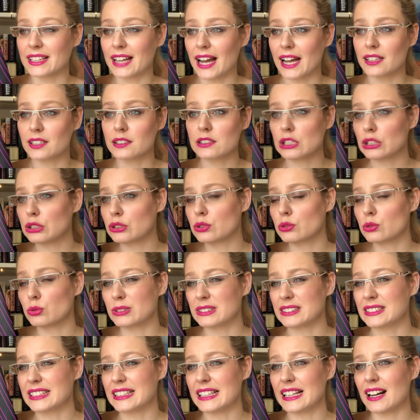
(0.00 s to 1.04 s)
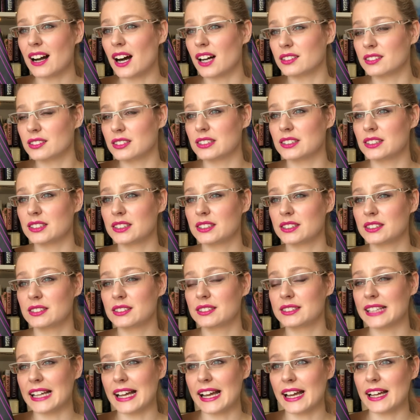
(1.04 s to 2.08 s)
I didn't really
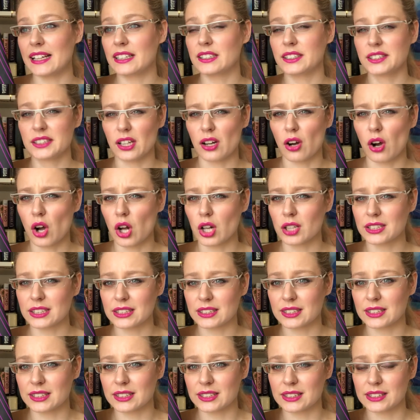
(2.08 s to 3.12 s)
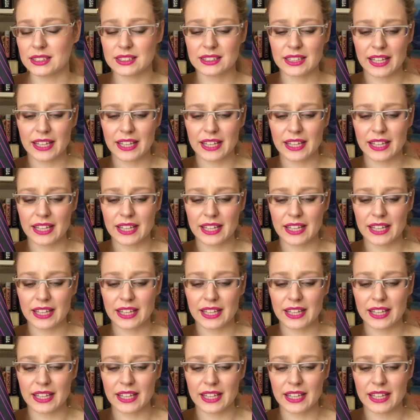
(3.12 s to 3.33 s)
understand all the things,